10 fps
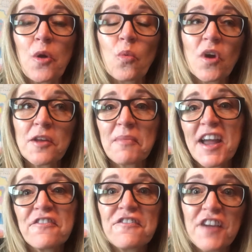one of my
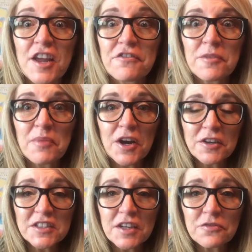favorite
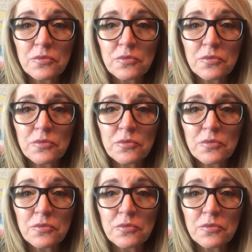parts of